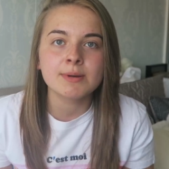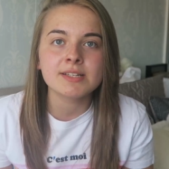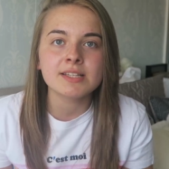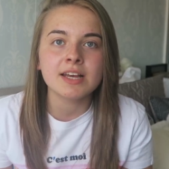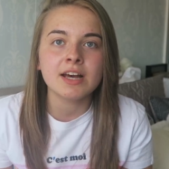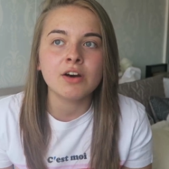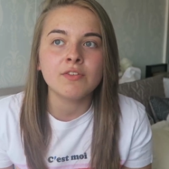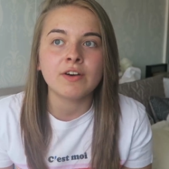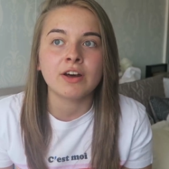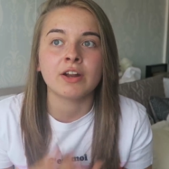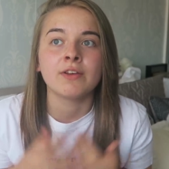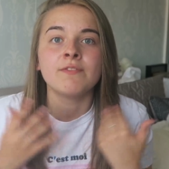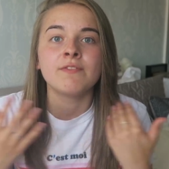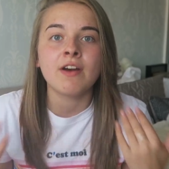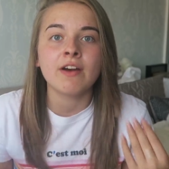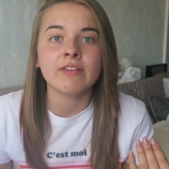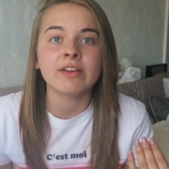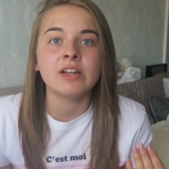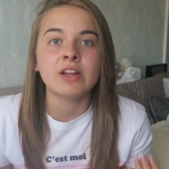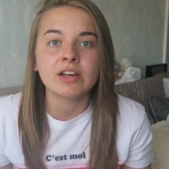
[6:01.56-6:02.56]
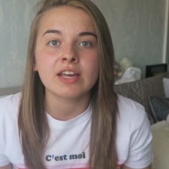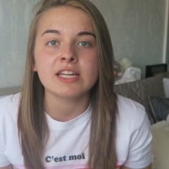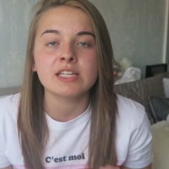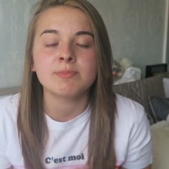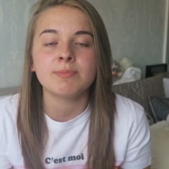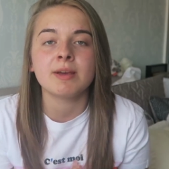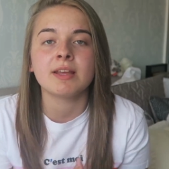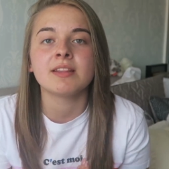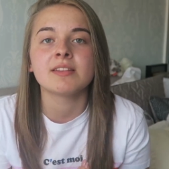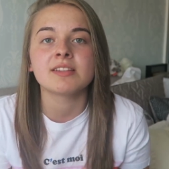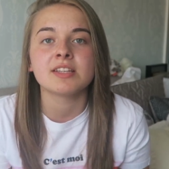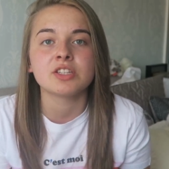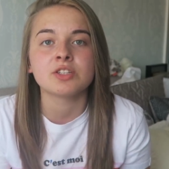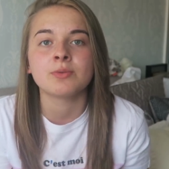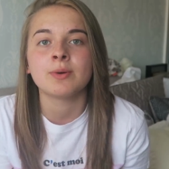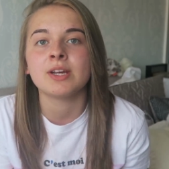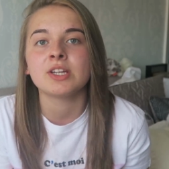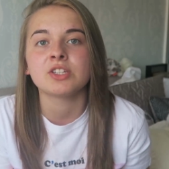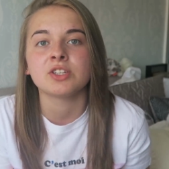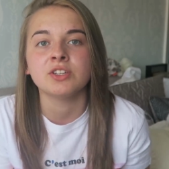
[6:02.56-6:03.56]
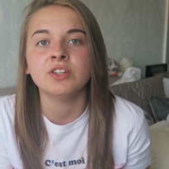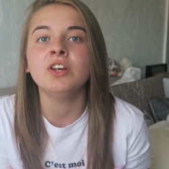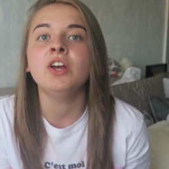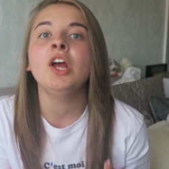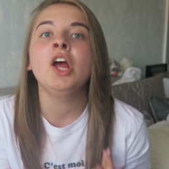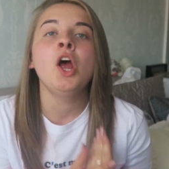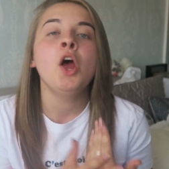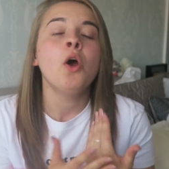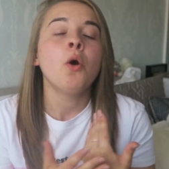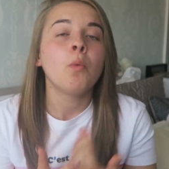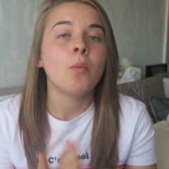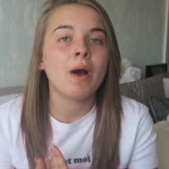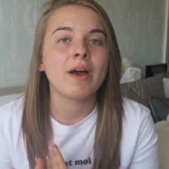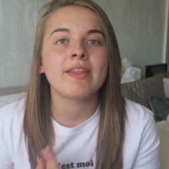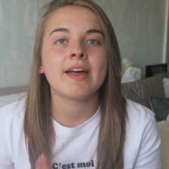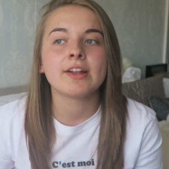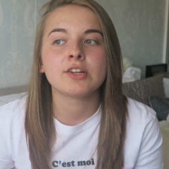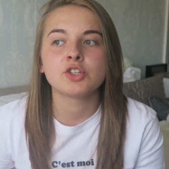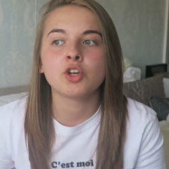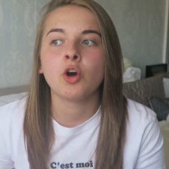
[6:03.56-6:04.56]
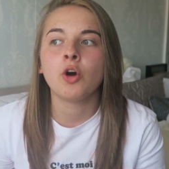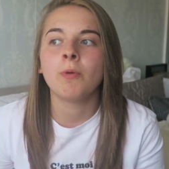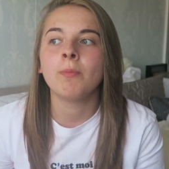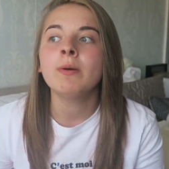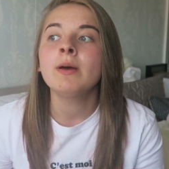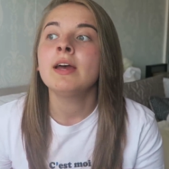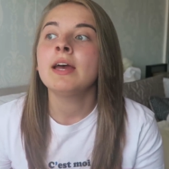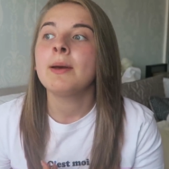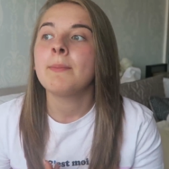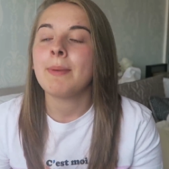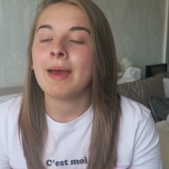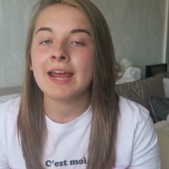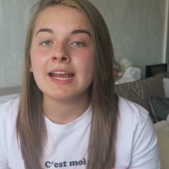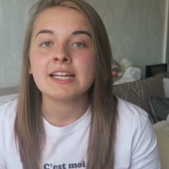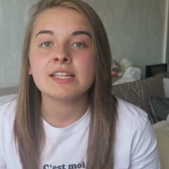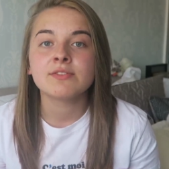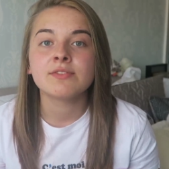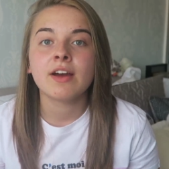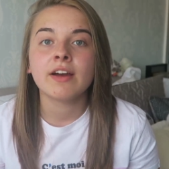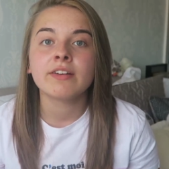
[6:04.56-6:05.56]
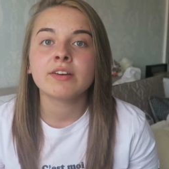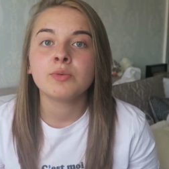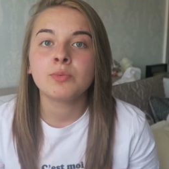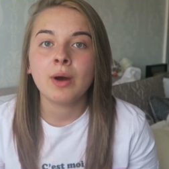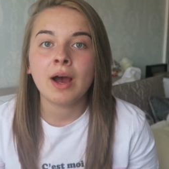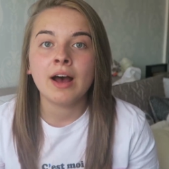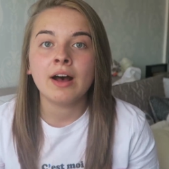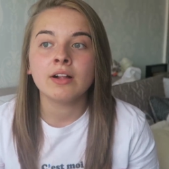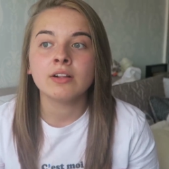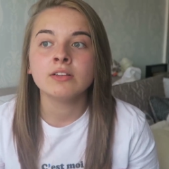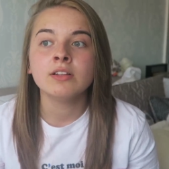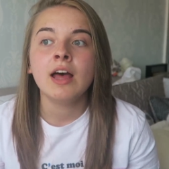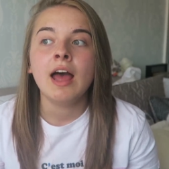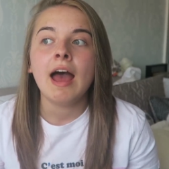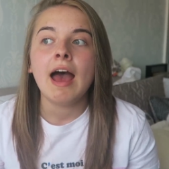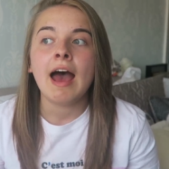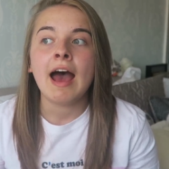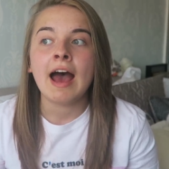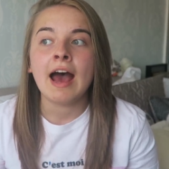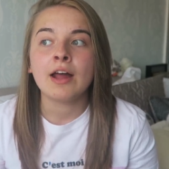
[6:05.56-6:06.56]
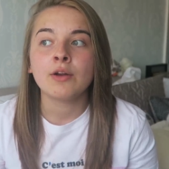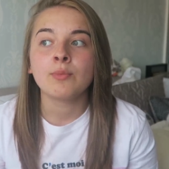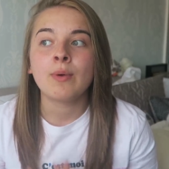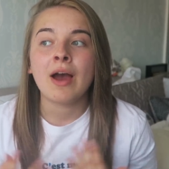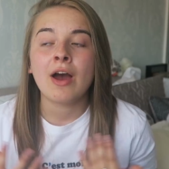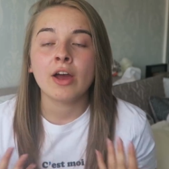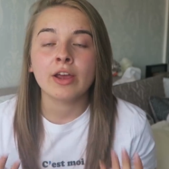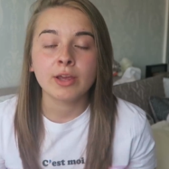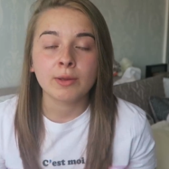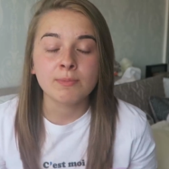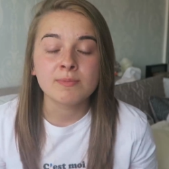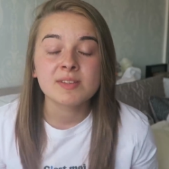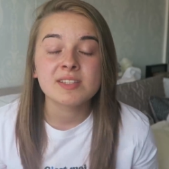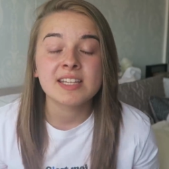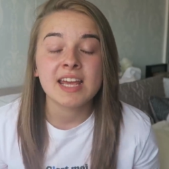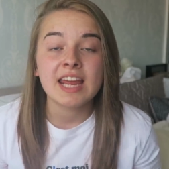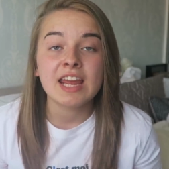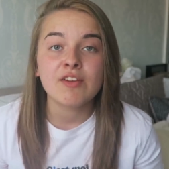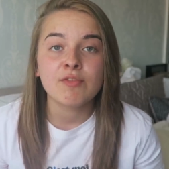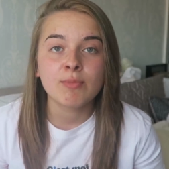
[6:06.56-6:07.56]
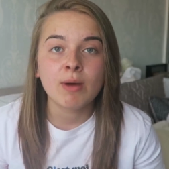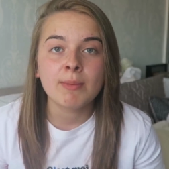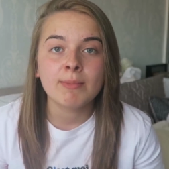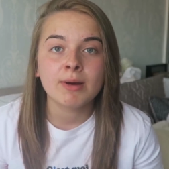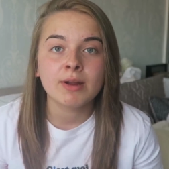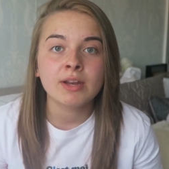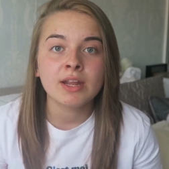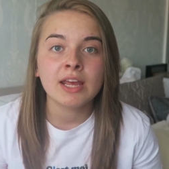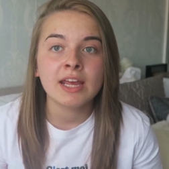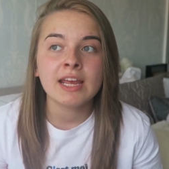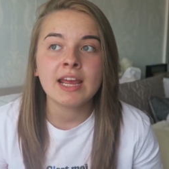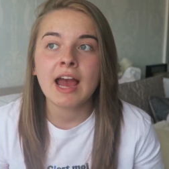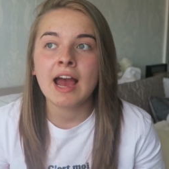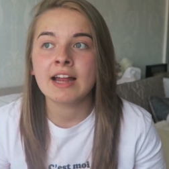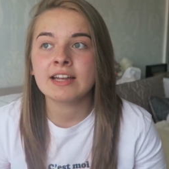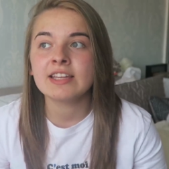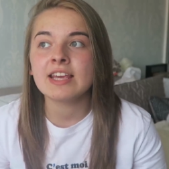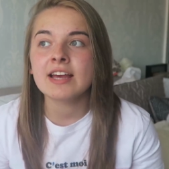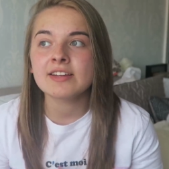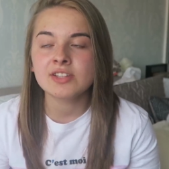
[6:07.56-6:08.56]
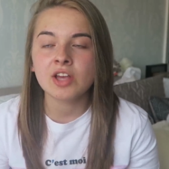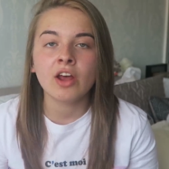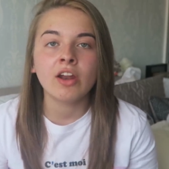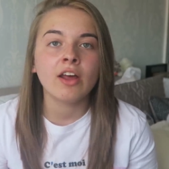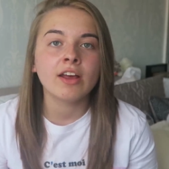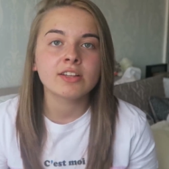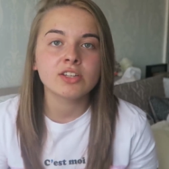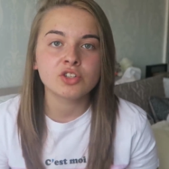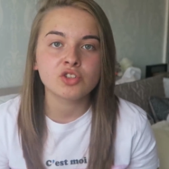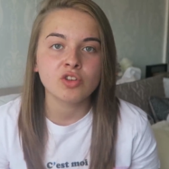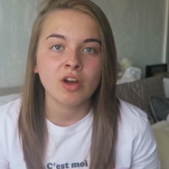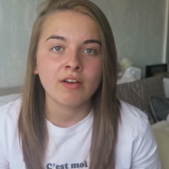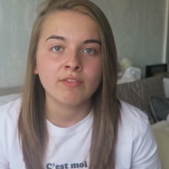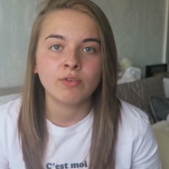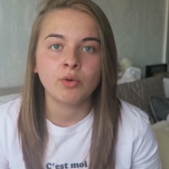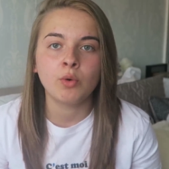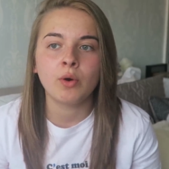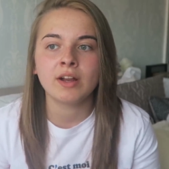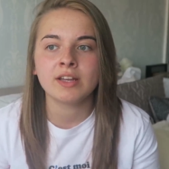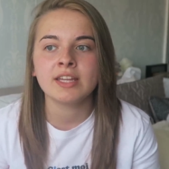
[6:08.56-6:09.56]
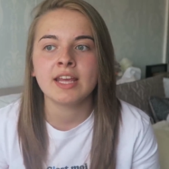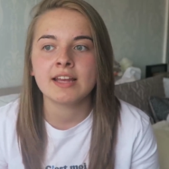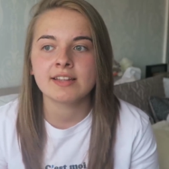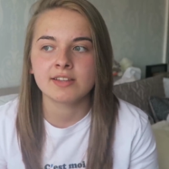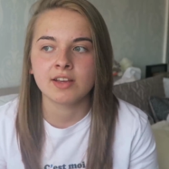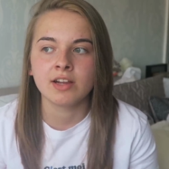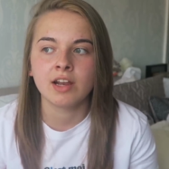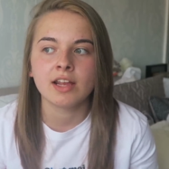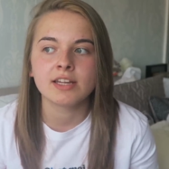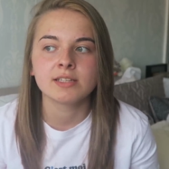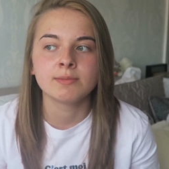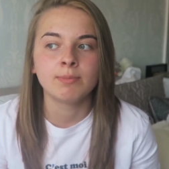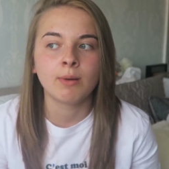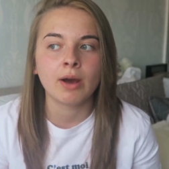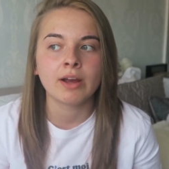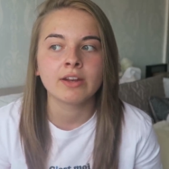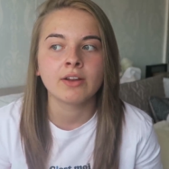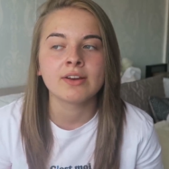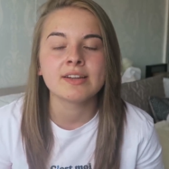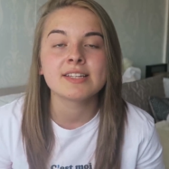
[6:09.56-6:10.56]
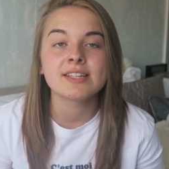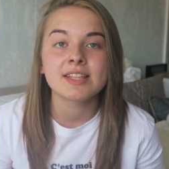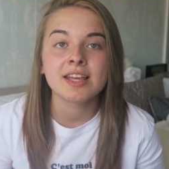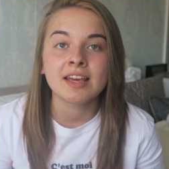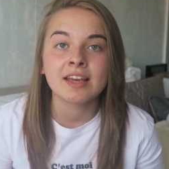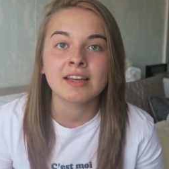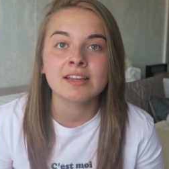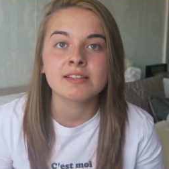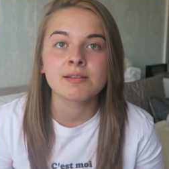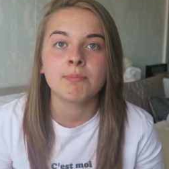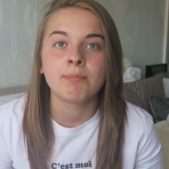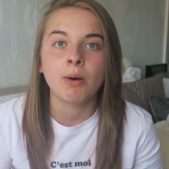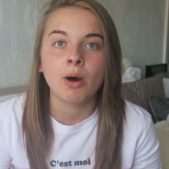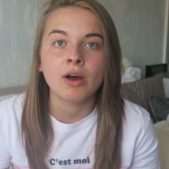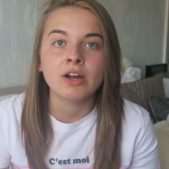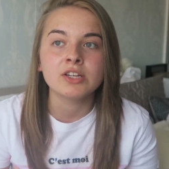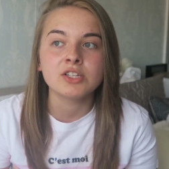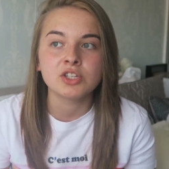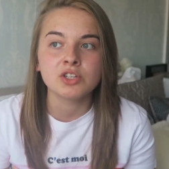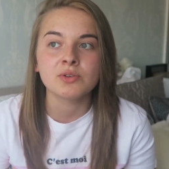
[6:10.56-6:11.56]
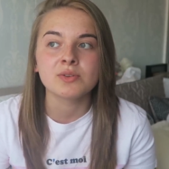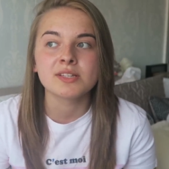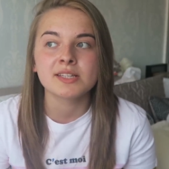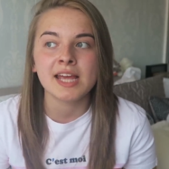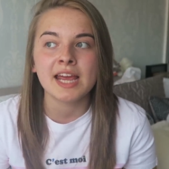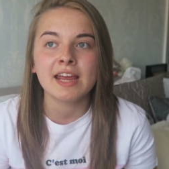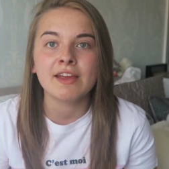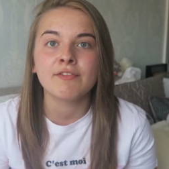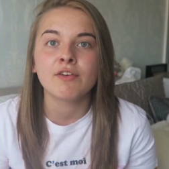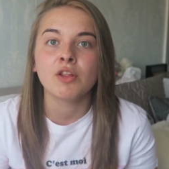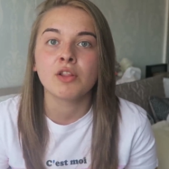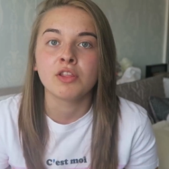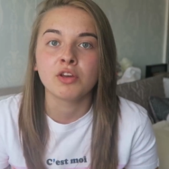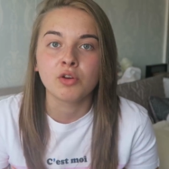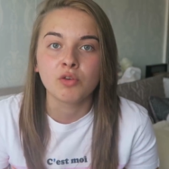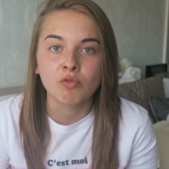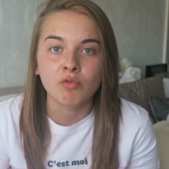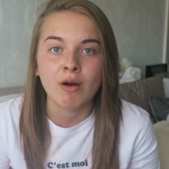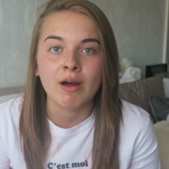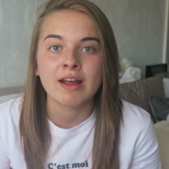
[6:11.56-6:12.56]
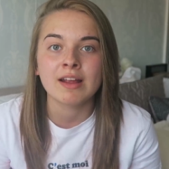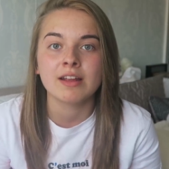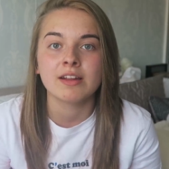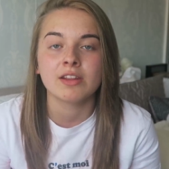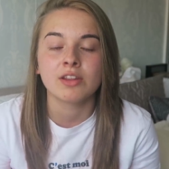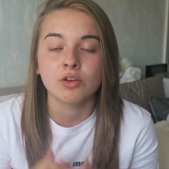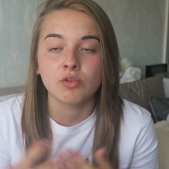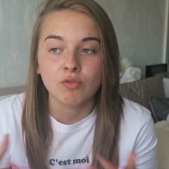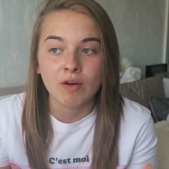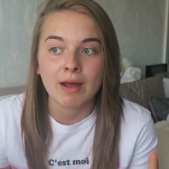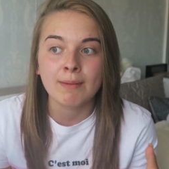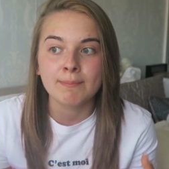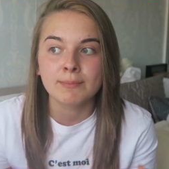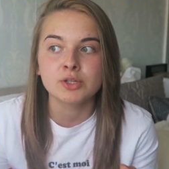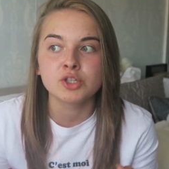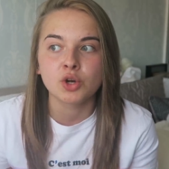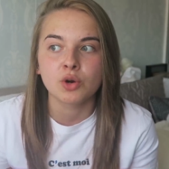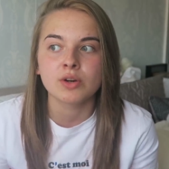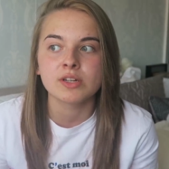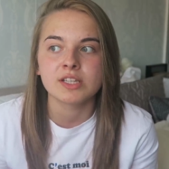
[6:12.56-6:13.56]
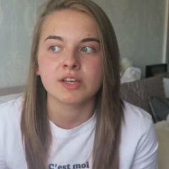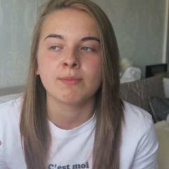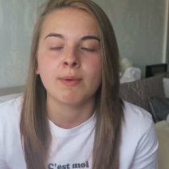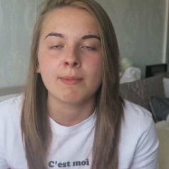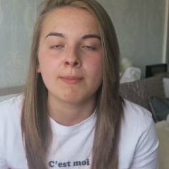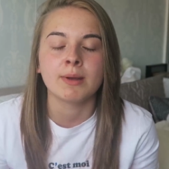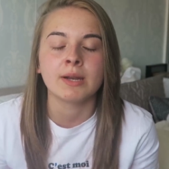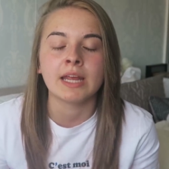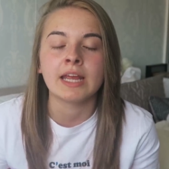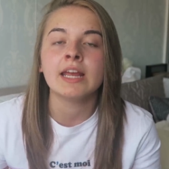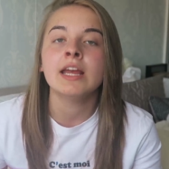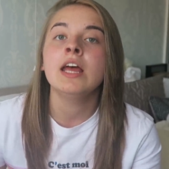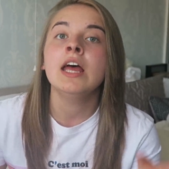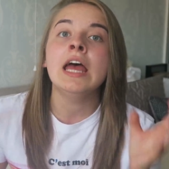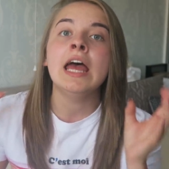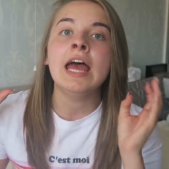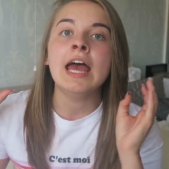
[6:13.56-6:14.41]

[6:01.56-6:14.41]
myself. And I'm very lucky to be in the situation where that job pays very well and where I can save my money. And yes, I like to travel, and yes, I like to buy nice things, but I do save the grand majority of my money